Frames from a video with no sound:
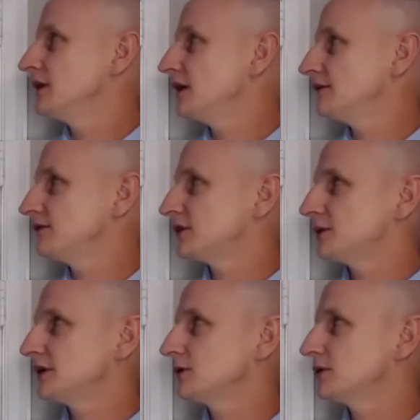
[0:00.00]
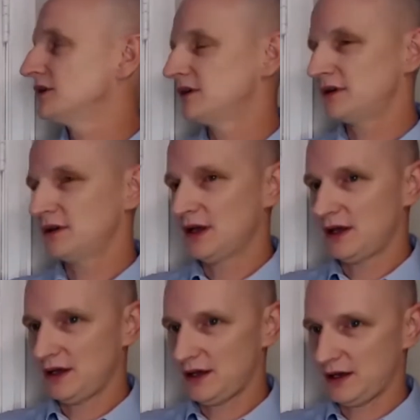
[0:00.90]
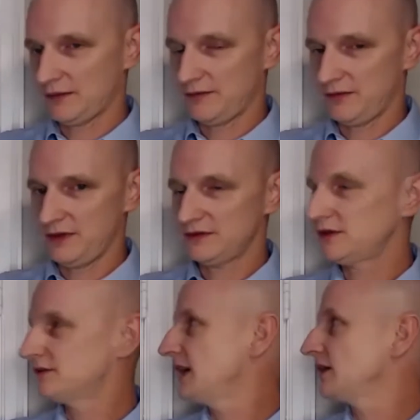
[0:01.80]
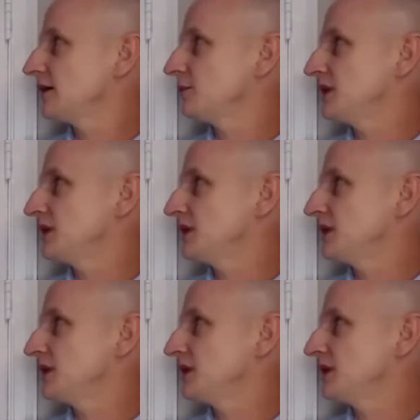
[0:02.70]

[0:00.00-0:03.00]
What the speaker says: of your book, which is, this is found on